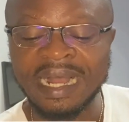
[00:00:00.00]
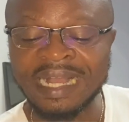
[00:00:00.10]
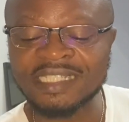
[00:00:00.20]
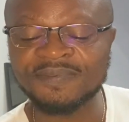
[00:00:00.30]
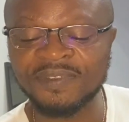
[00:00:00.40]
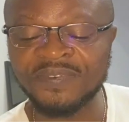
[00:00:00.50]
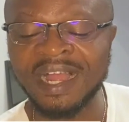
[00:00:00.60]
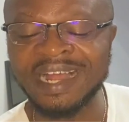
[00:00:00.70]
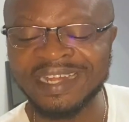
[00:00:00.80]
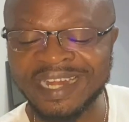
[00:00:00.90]
as FIFA
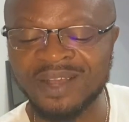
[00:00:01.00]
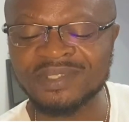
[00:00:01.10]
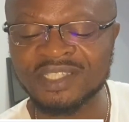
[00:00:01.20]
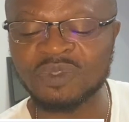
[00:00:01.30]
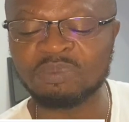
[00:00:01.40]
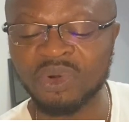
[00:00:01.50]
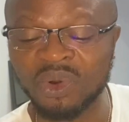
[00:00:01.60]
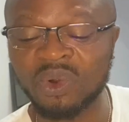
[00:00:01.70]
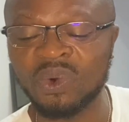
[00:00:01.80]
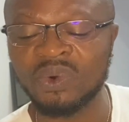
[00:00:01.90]
announces
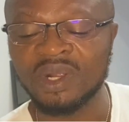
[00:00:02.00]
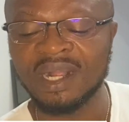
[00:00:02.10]
Morocco